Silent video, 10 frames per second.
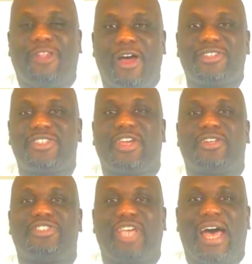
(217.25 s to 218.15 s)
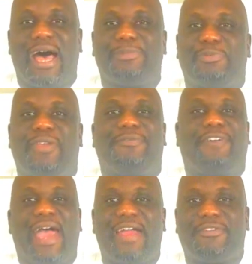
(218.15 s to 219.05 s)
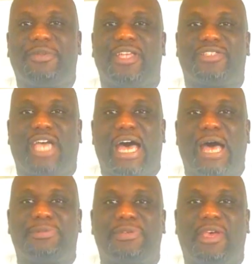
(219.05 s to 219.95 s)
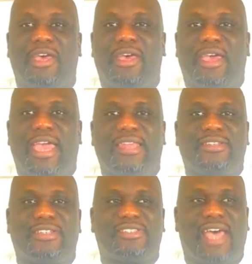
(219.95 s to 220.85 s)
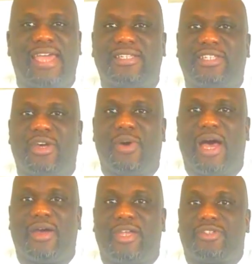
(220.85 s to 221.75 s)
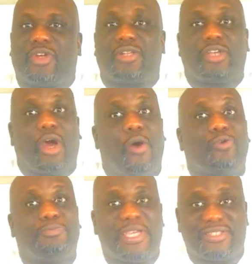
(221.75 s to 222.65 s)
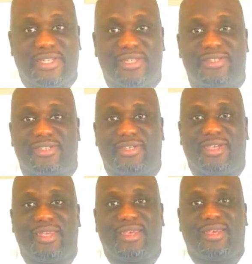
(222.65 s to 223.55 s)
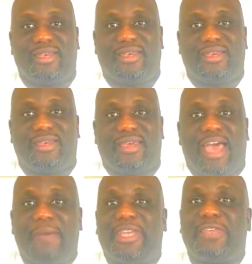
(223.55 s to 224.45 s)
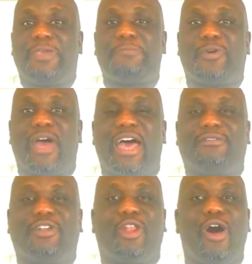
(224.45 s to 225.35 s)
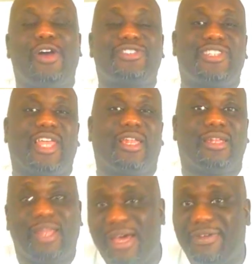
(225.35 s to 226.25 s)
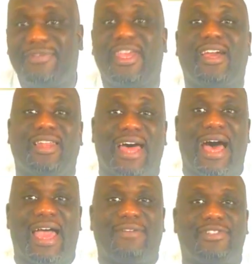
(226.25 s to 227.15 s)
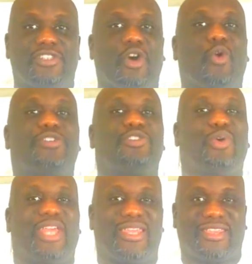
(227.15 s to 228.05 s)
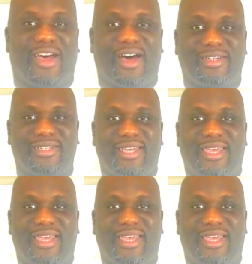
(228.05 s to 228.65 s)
lost their jobs, been fired from their jobs, and decided to go out and start their own business? How many people have lost the love of their lives, or so they thought,